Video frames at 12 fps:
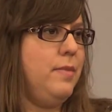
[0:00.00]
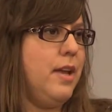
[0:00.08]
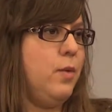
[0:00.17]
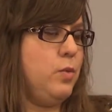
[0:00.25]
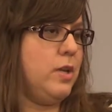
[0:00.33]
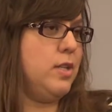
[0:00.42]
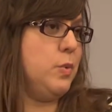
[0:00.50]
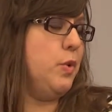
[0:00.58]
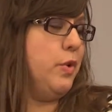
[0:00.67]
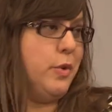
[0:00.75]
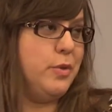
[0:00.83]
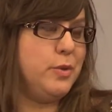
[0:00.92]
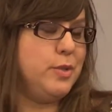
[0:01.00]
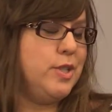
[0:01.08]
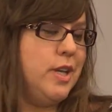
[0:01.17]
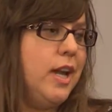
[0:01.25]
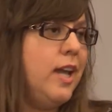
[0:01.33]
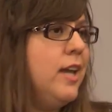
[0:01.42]
as we'll go through
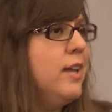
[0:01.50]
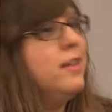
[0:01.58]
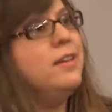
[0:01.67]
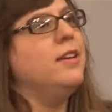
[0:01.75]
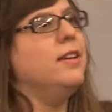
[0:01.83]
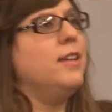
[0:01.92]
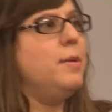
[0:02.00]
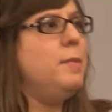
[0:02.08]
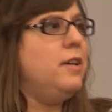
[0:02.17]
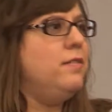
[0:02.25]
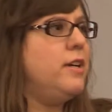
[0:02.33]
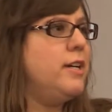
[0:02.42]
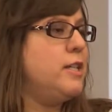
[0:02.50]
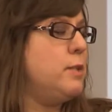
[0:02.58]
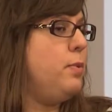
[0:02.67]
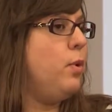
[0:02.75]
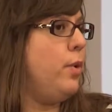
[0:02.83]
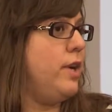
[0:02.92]
today, can be at various
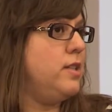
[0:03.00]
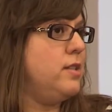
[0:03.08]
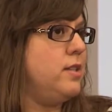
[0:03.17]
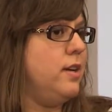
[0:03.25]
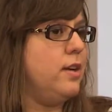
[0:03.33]
points.